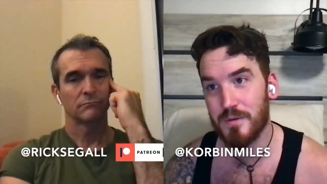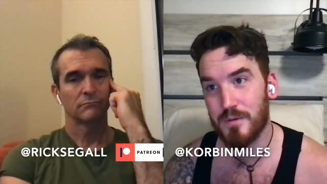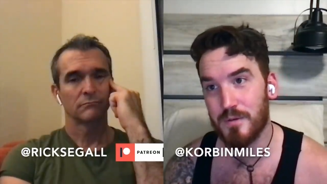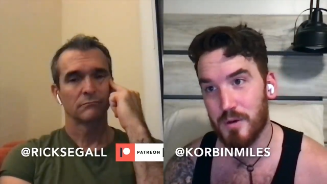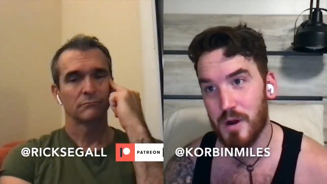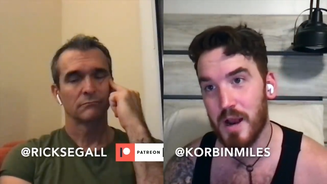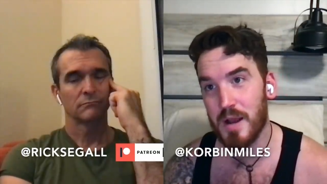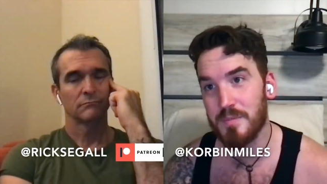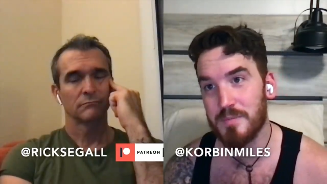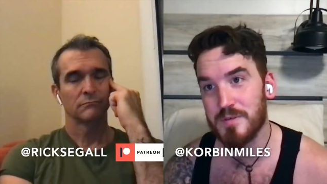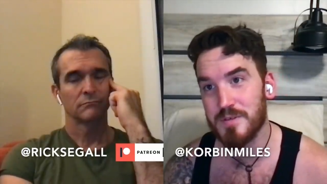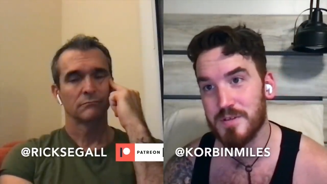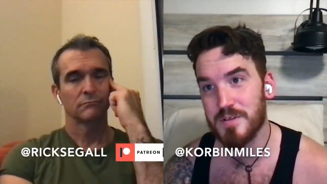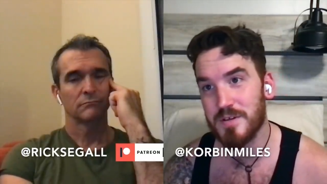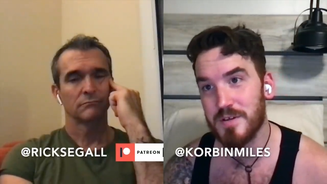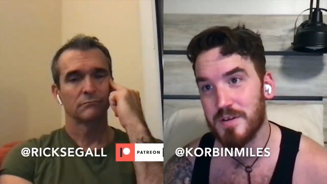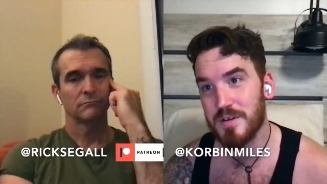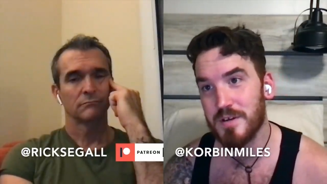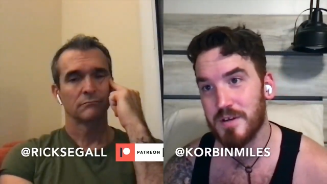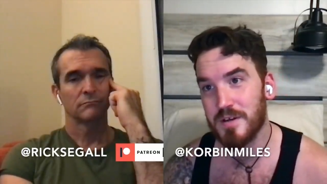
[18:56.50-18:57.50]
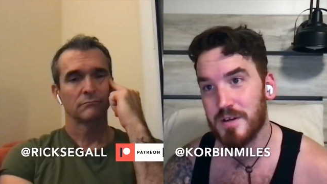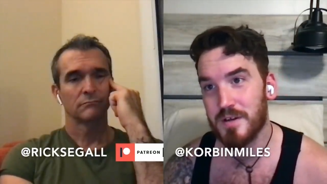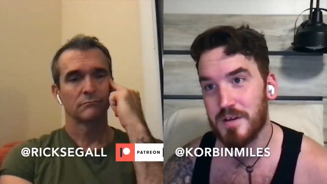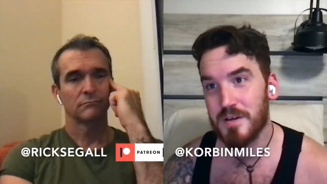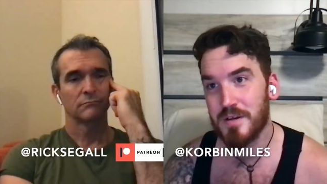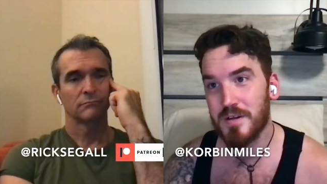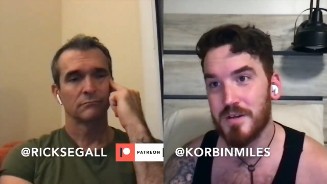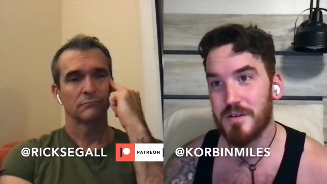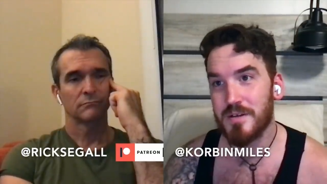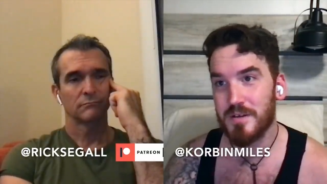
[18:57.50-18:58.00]
Speaker 1: crimes.
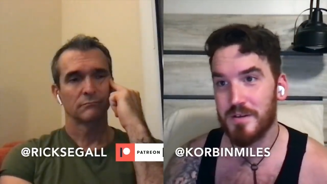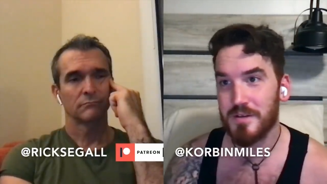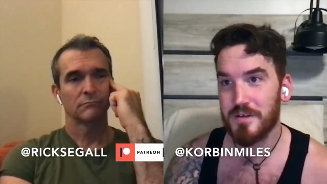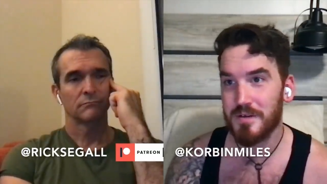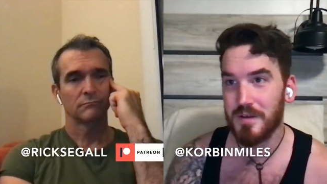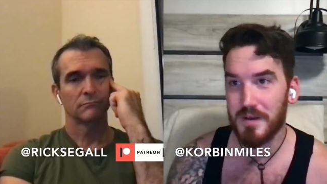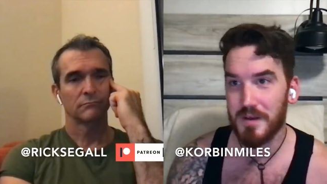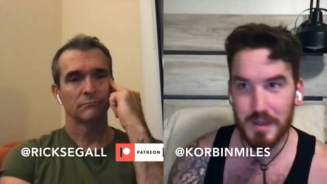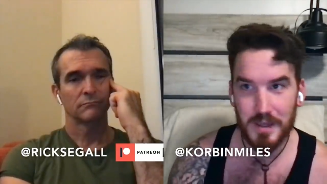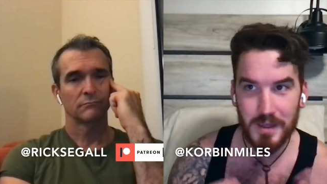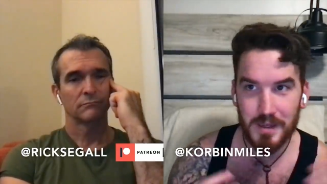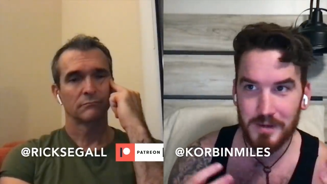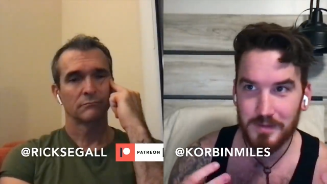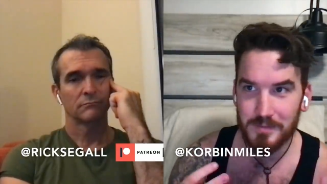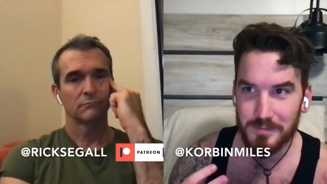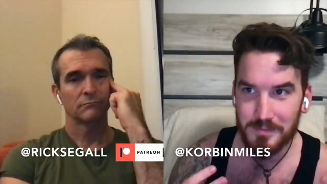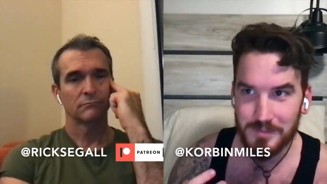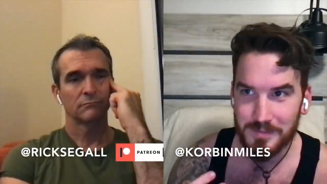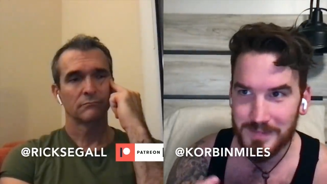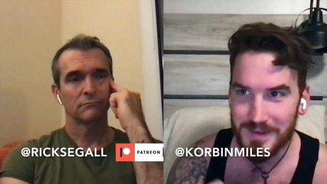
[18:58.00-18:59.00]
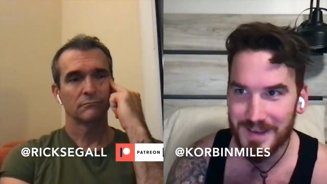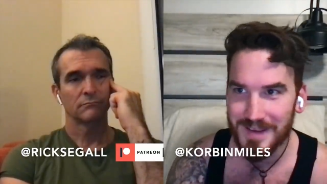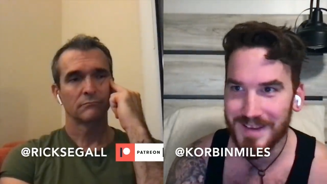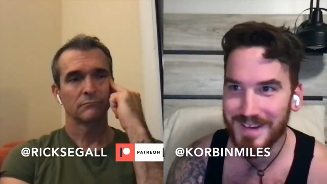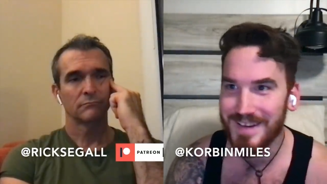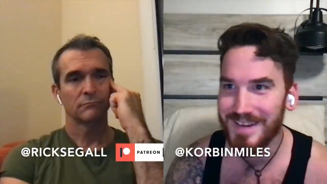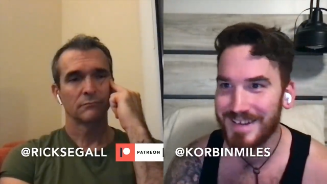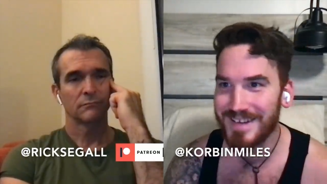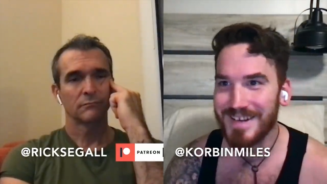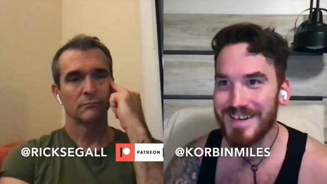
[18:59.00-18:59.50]

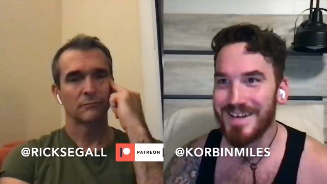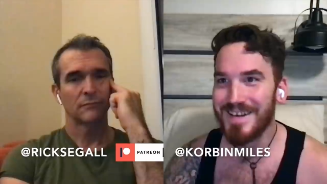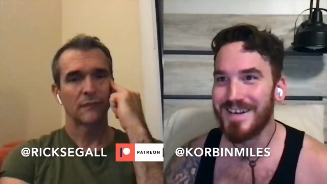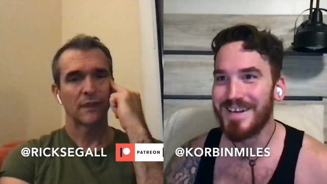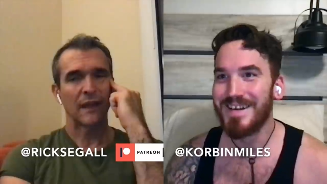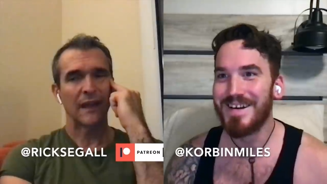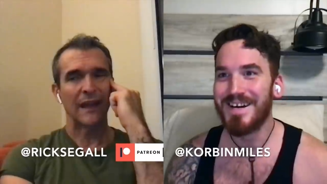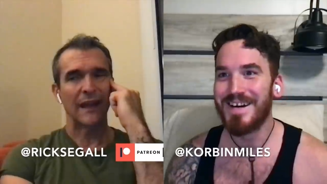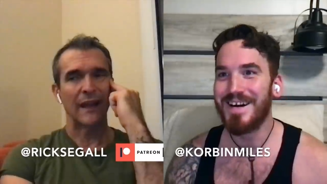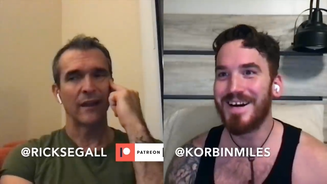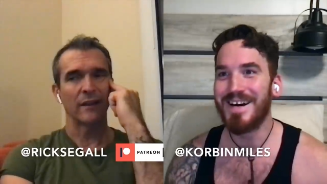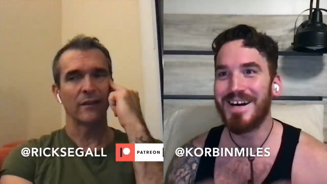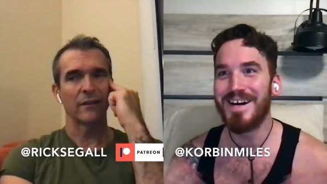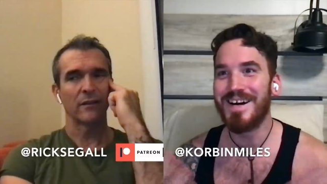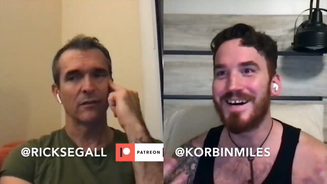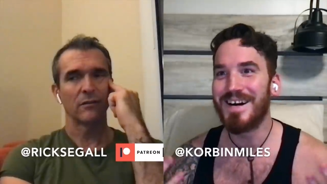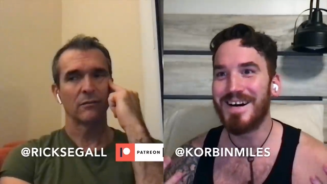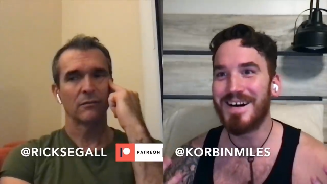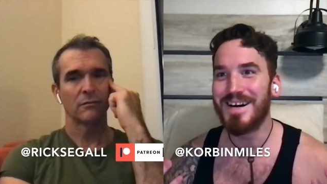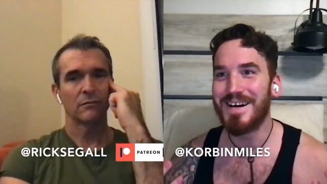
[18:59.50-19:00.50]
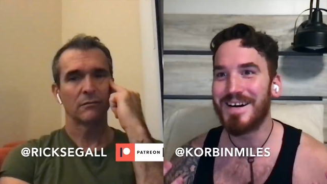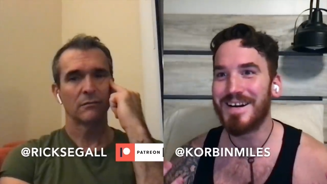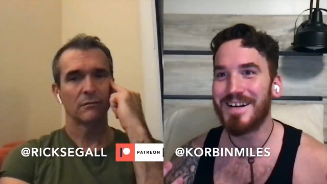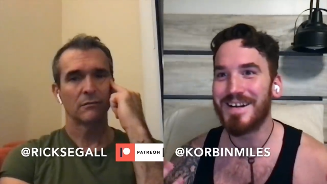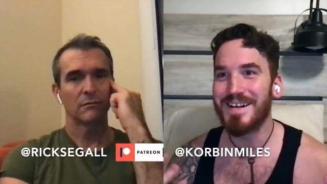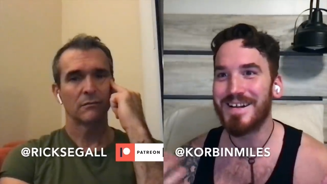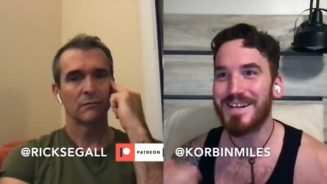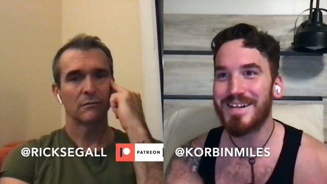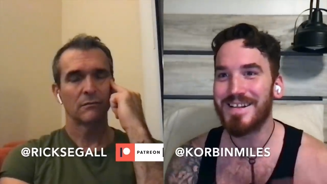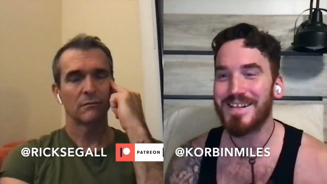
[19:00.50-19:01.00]

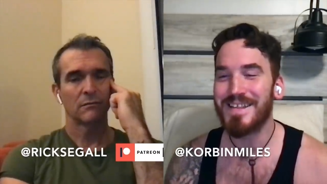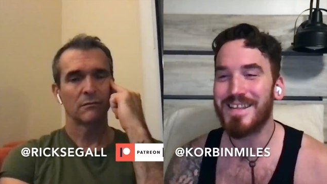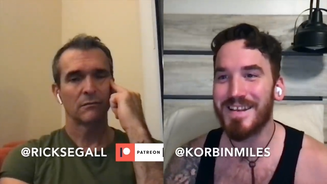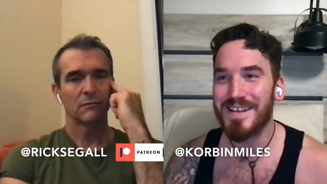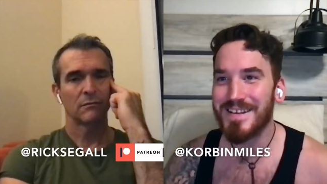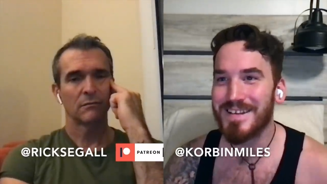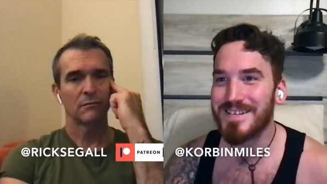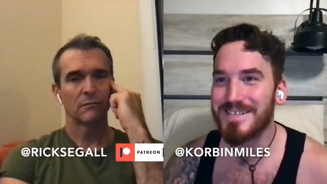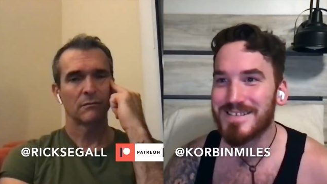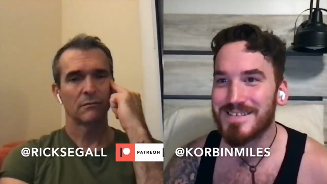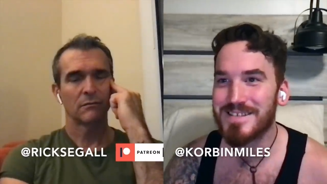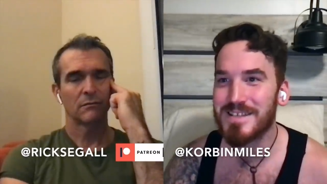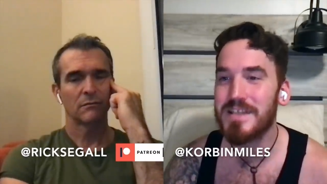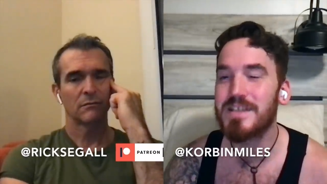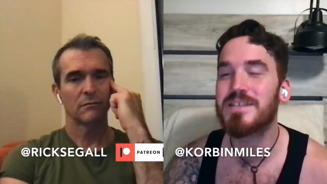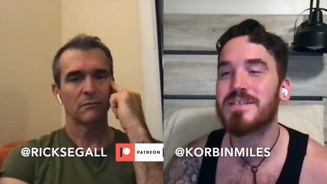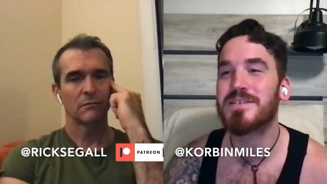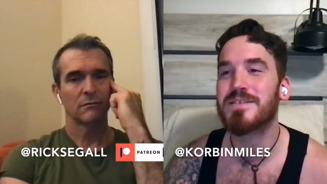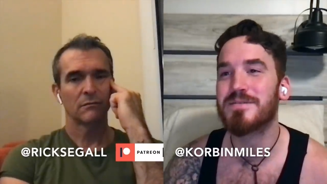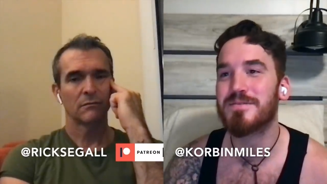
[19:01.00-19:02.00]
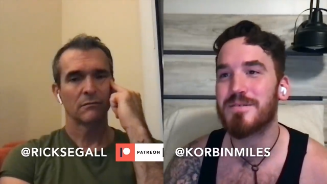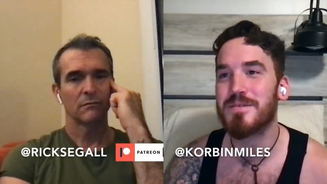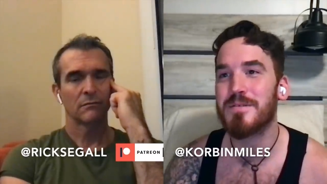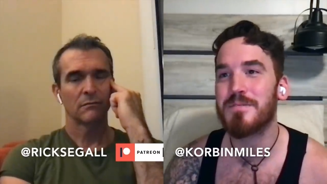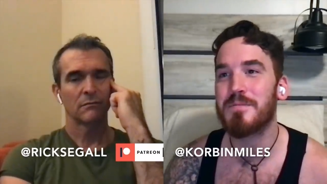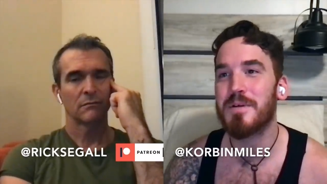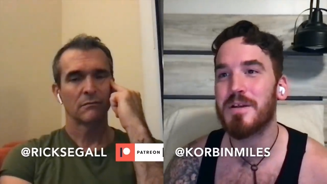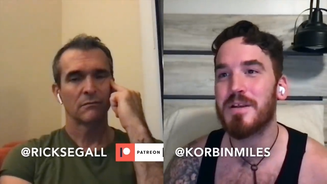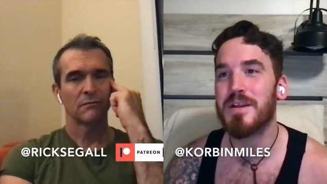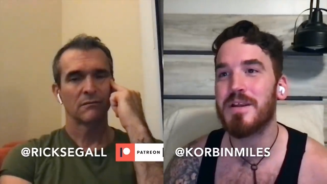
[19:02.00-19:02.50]
It's
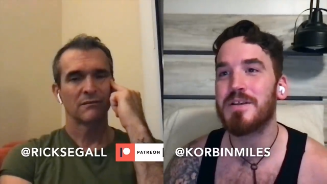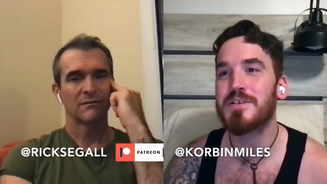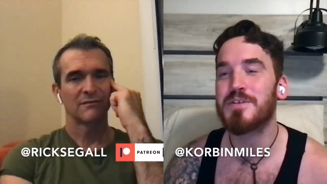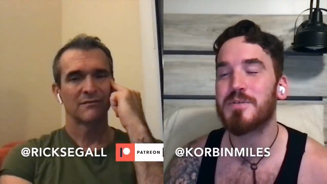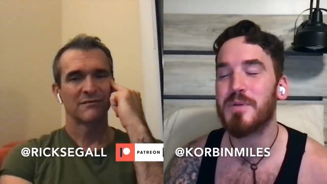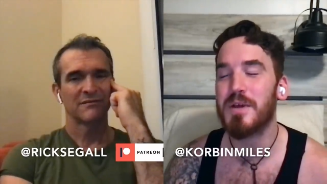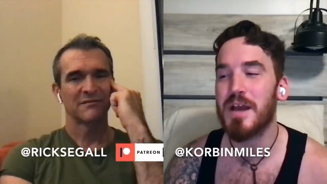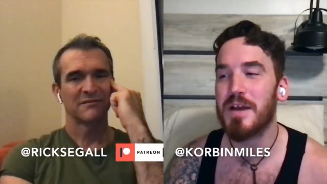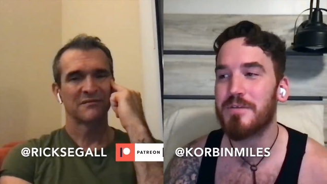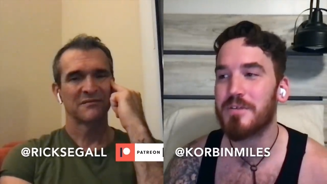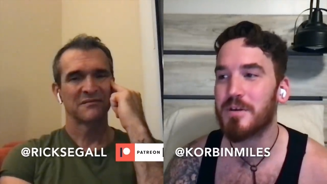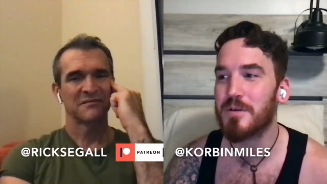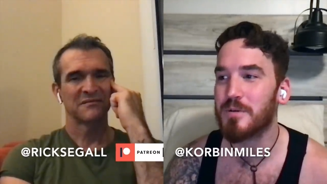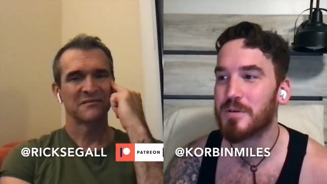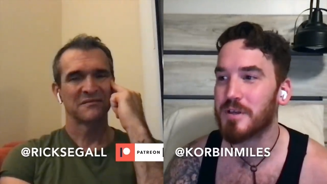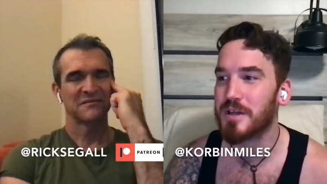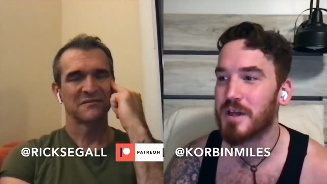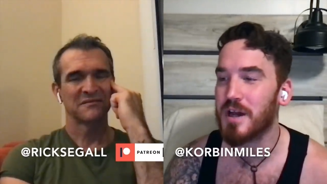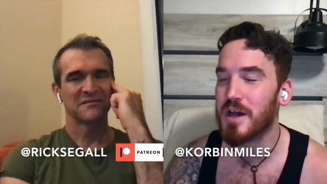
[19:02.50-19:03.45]
an issue we have here with the